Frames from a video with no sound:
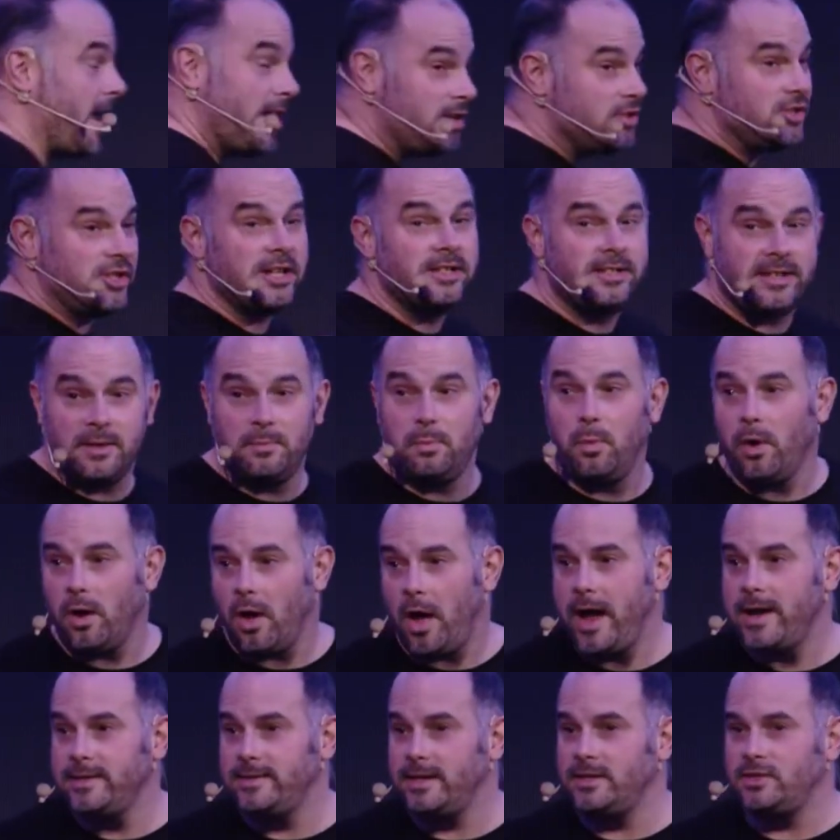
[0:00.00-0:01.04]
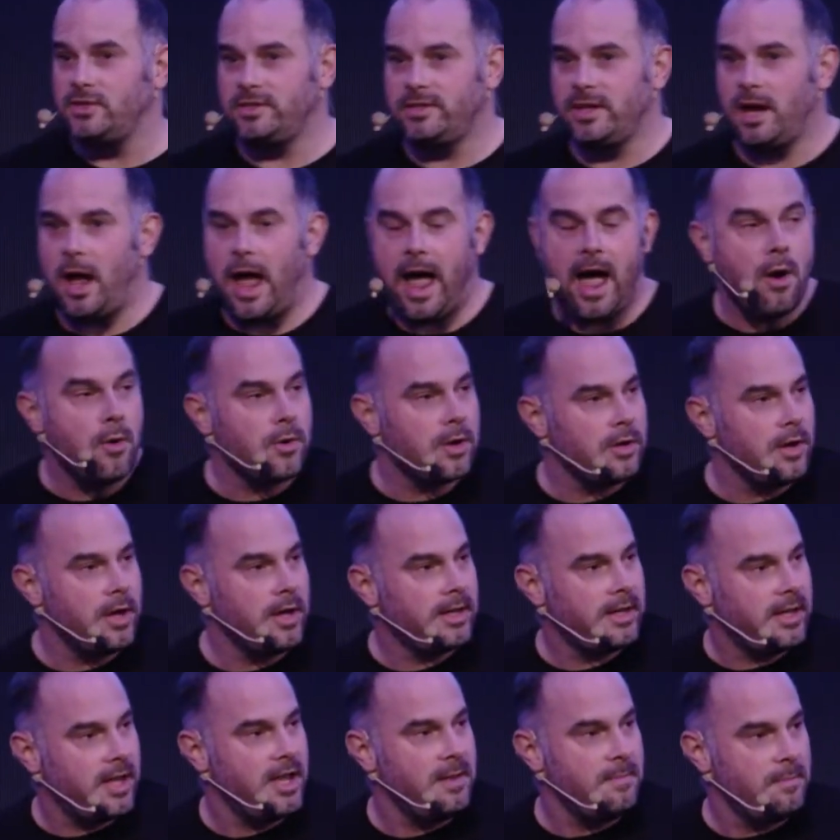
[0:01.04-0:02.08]
and she did what I did. She said, how can
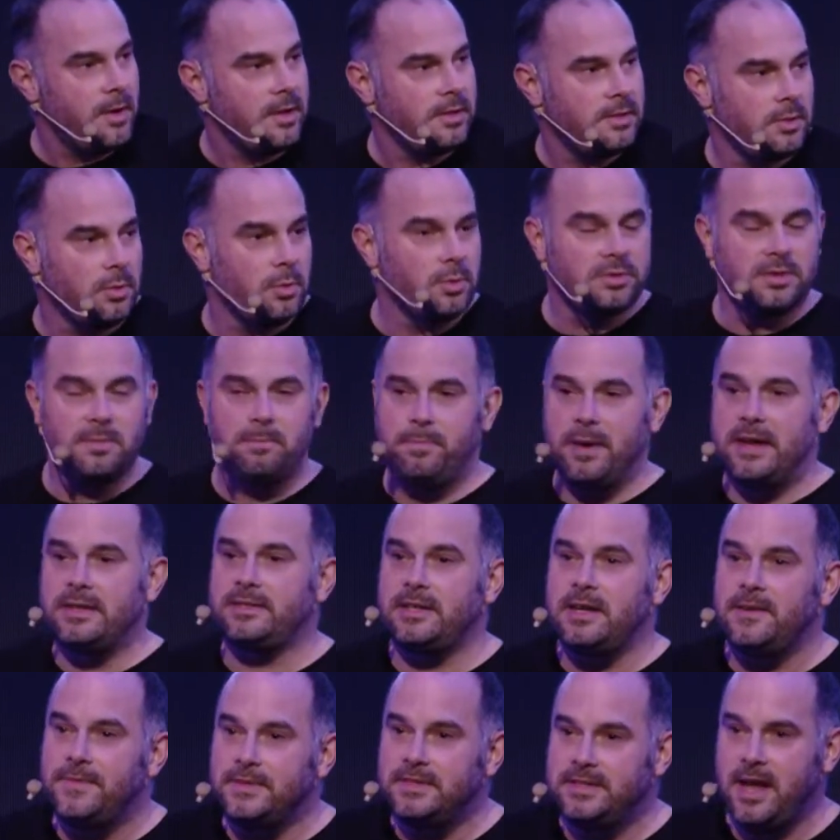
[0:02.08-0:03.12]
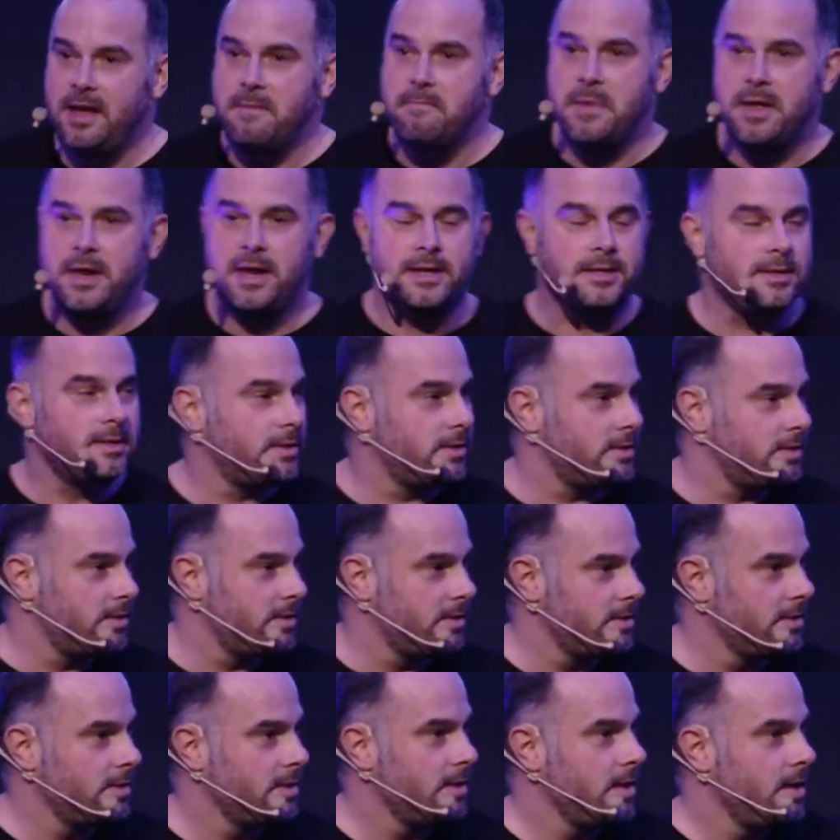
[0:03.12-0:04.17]
I keep my daughter busy for 10
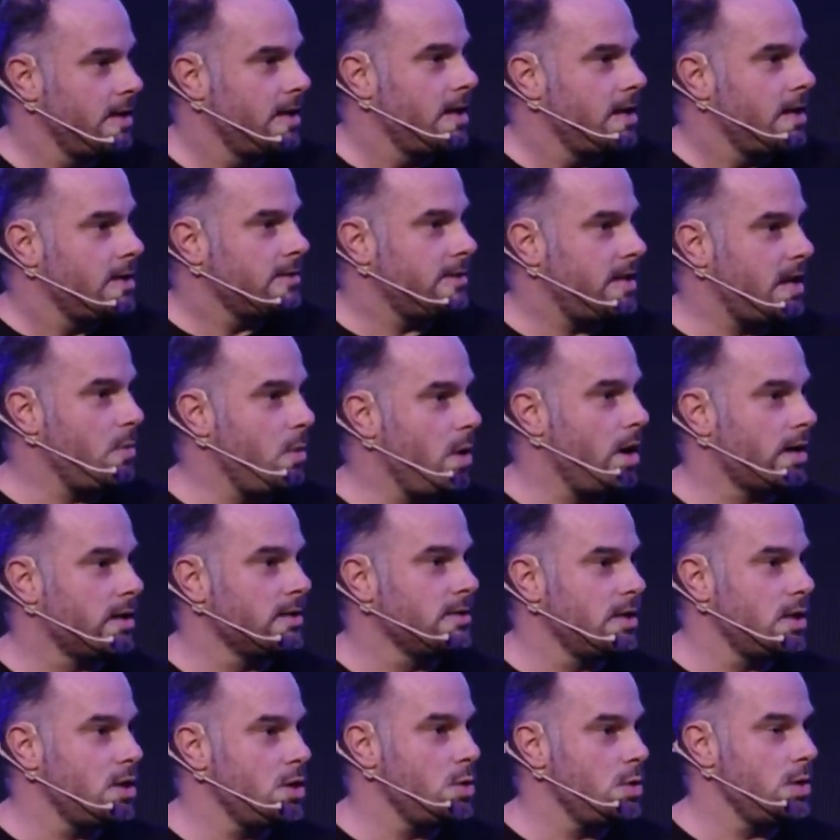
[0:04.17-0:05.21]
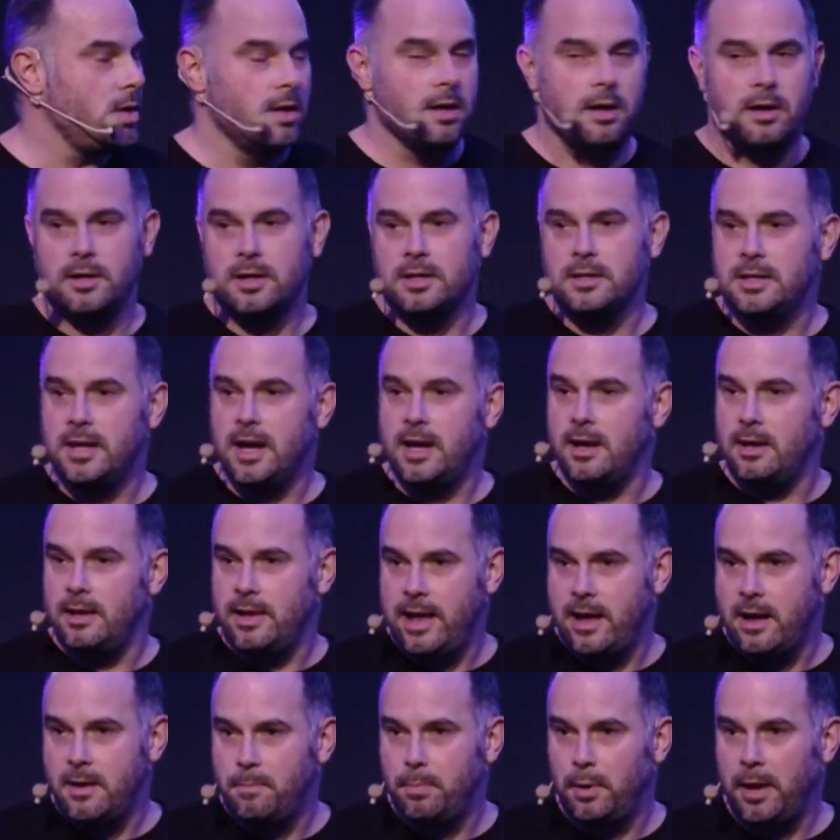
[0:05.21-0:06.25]
minutes? Tell you what I can do.
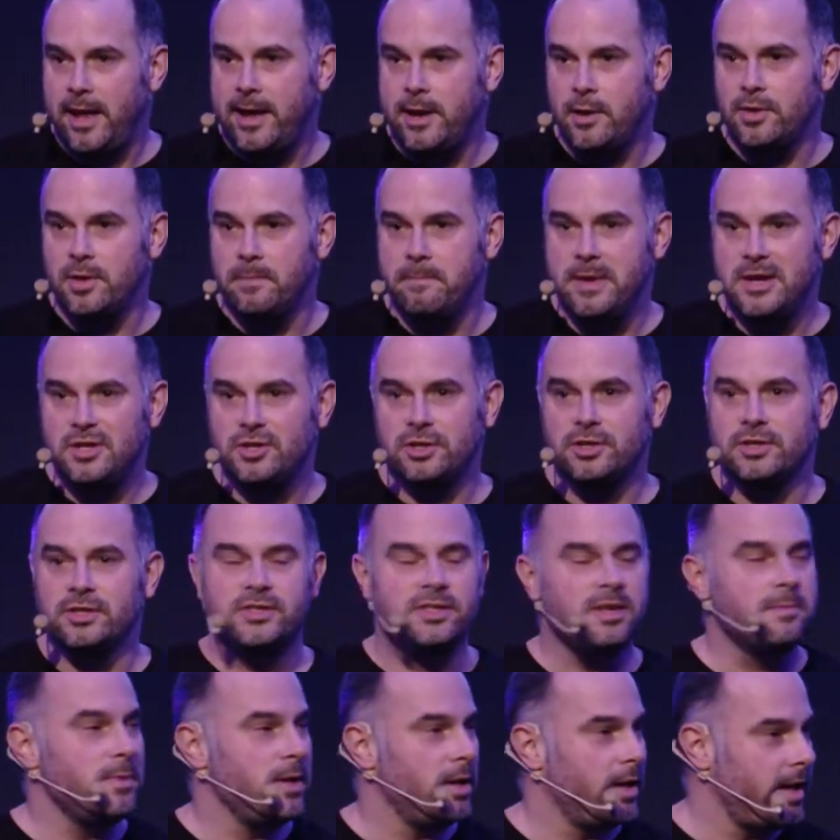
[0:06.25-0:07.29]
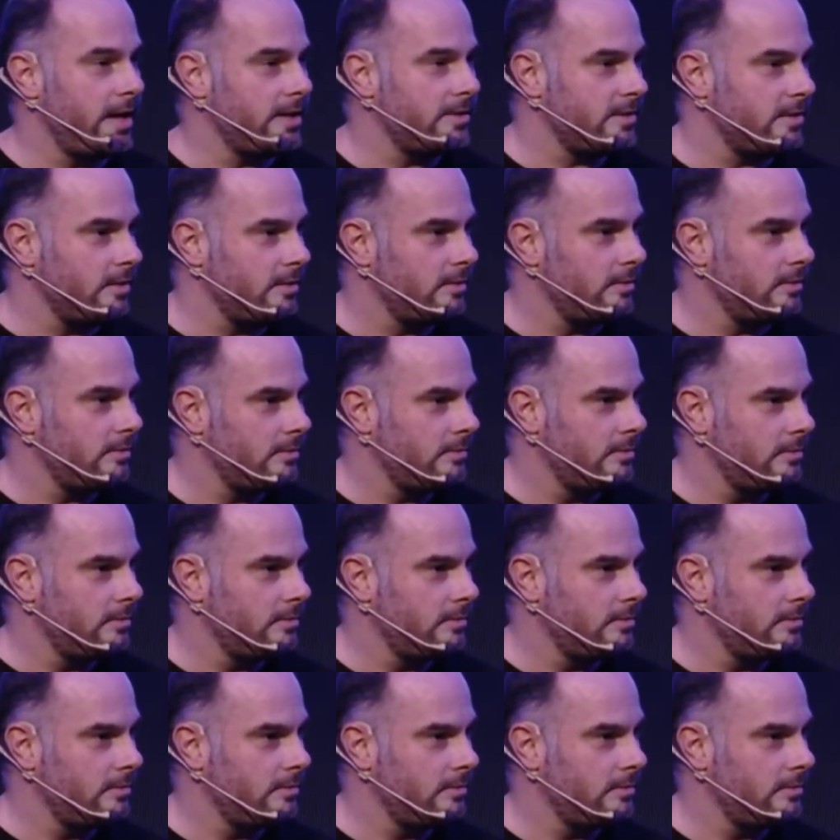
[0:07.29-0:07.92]
Let her play on the mission simulator.